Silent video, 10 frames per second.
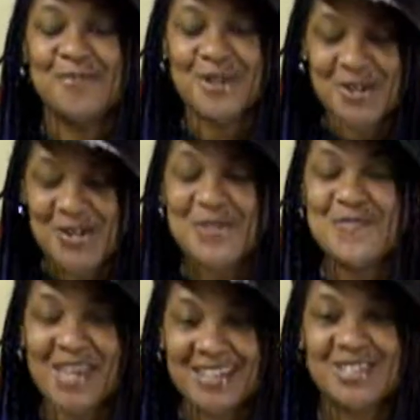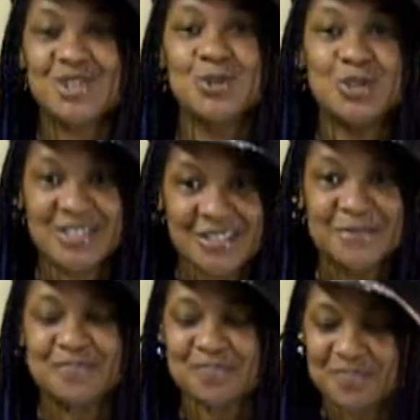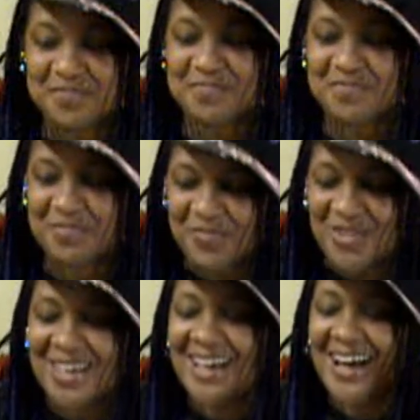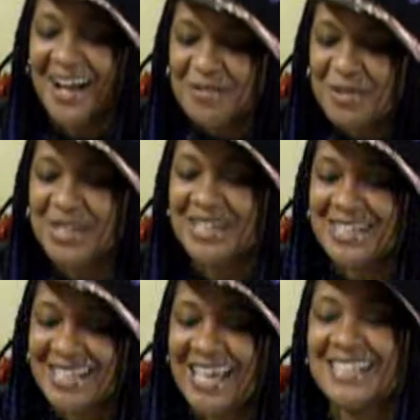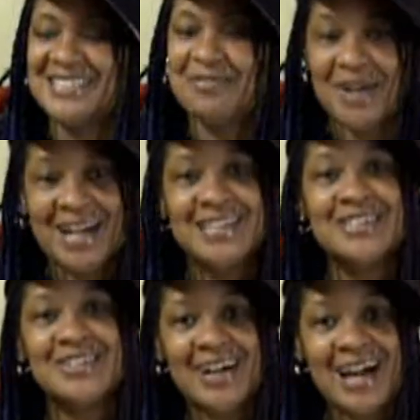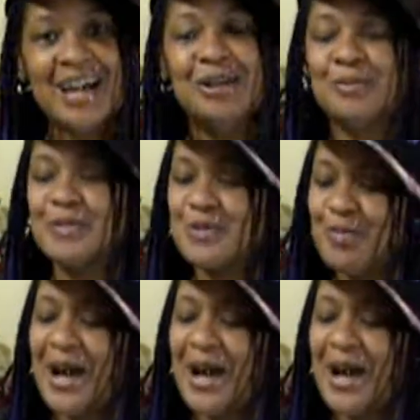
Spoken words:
We're going to make sushi. I've been collecting my little items,